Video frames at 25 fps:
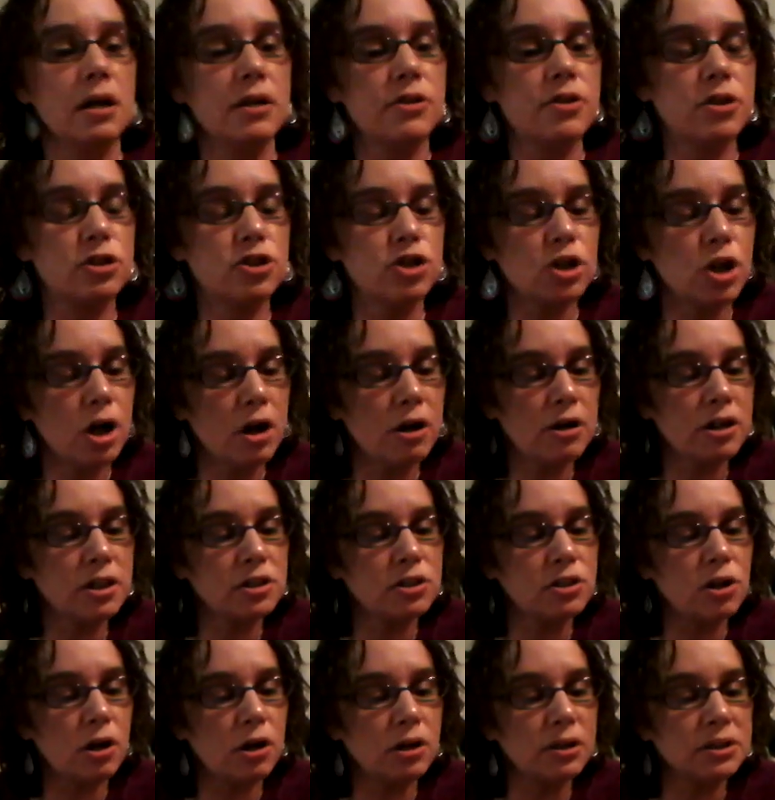The chart
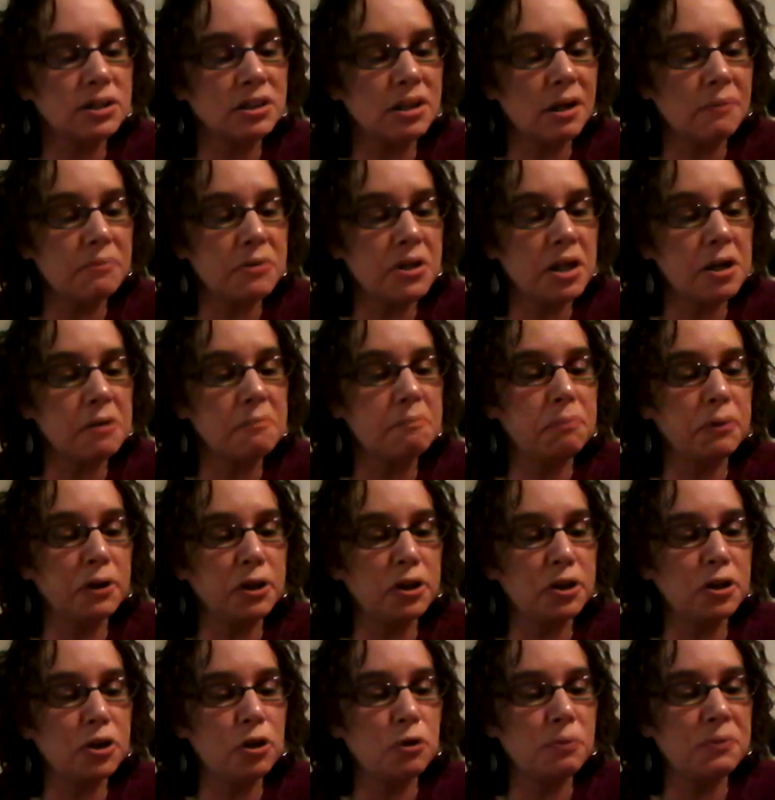is called something
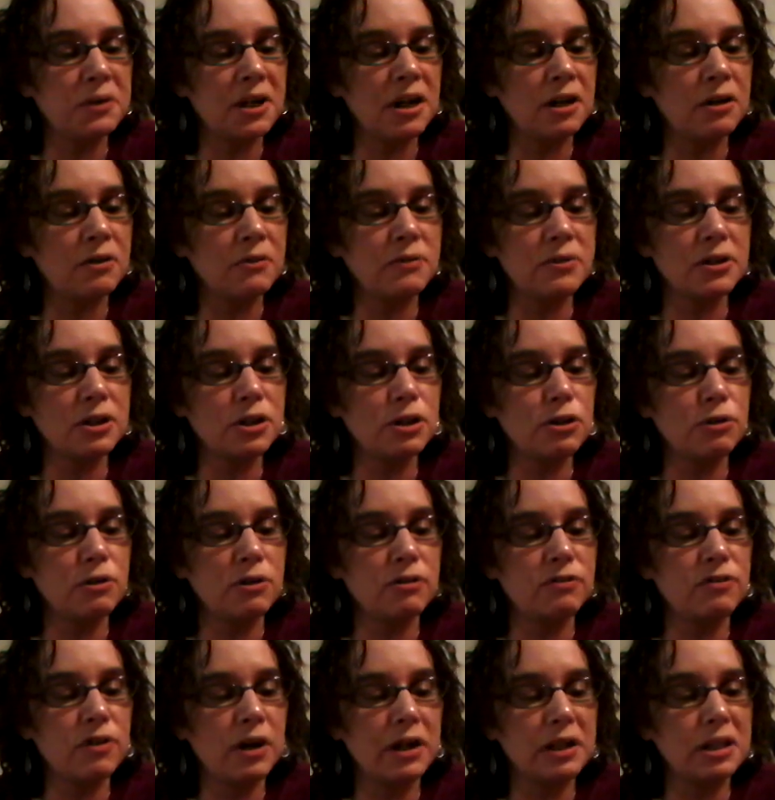blue, but I don't think you
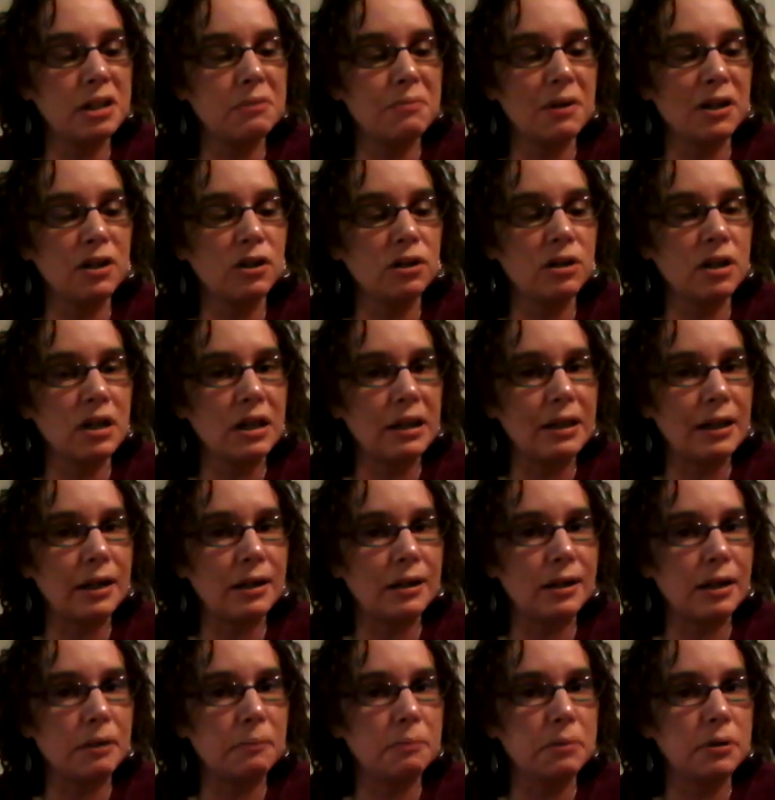can find it by looking that
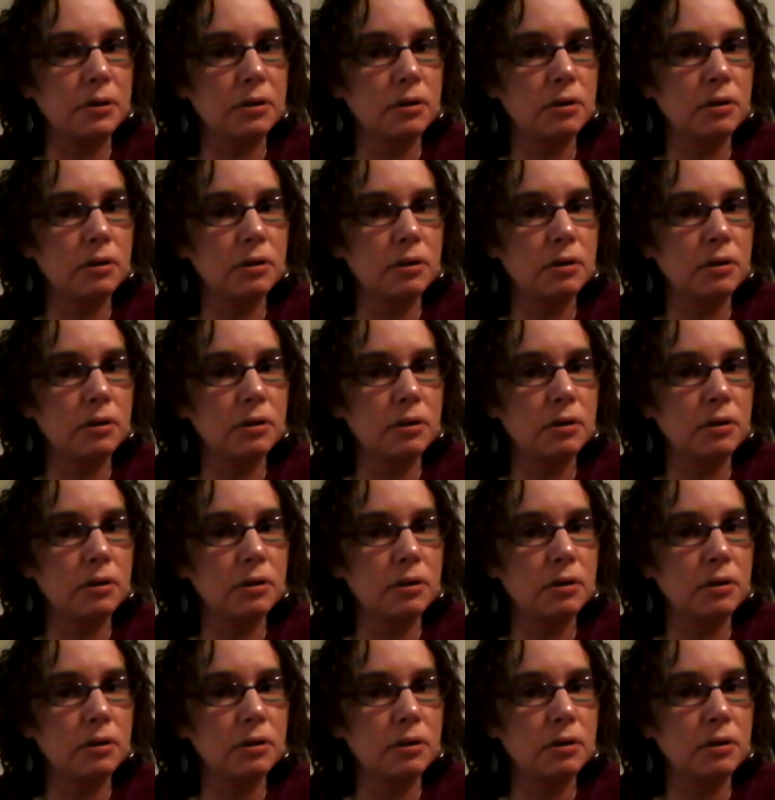up.